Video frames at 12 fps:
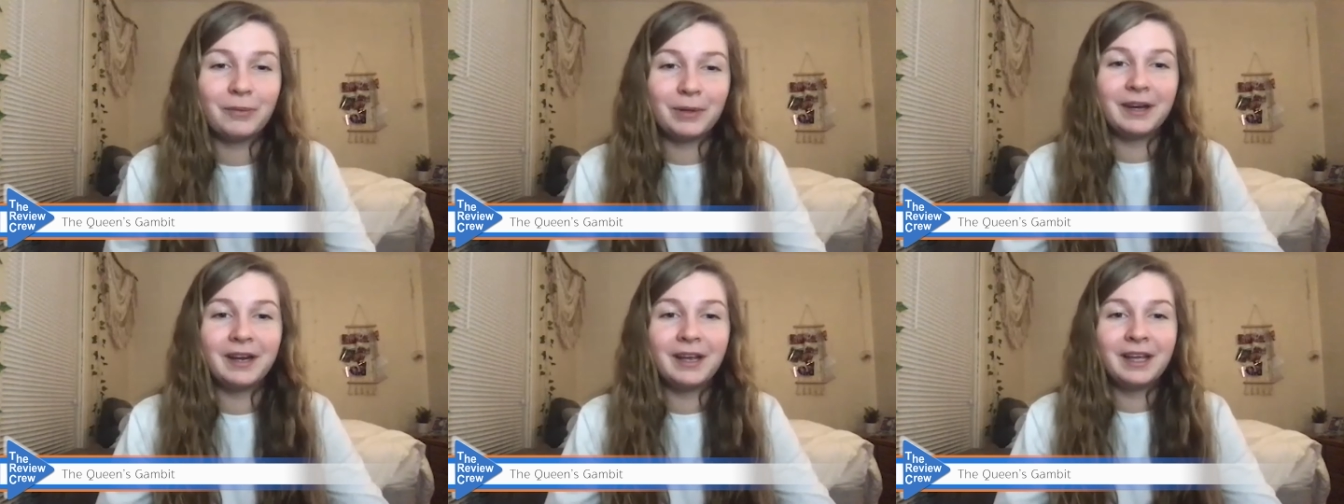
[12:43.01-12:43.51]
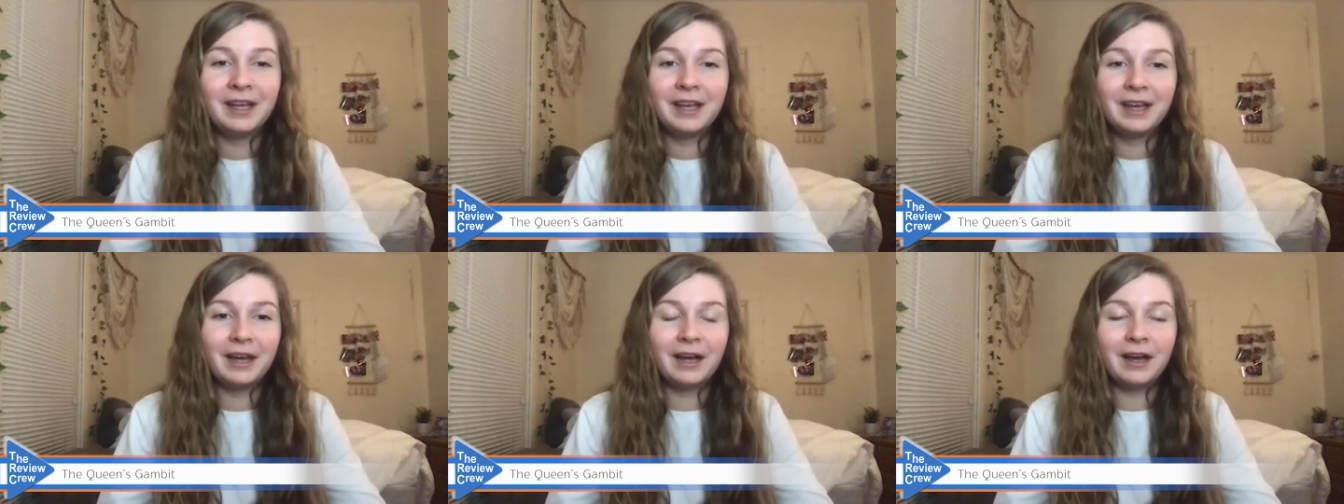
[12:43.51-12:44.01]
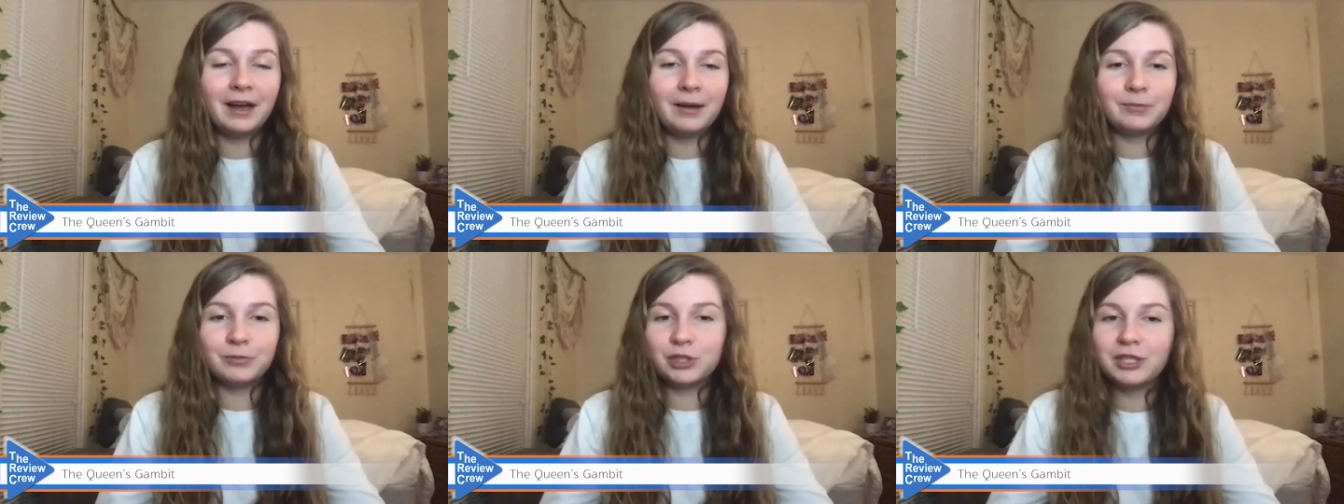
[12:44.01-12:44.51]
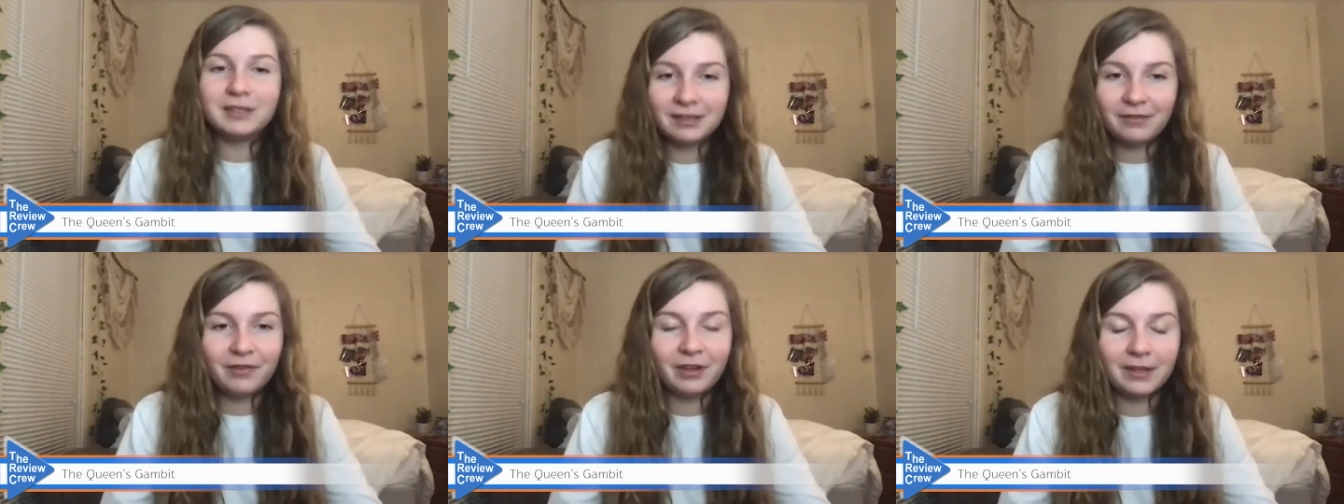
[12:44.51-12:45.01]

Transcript: but um, she doesn't feel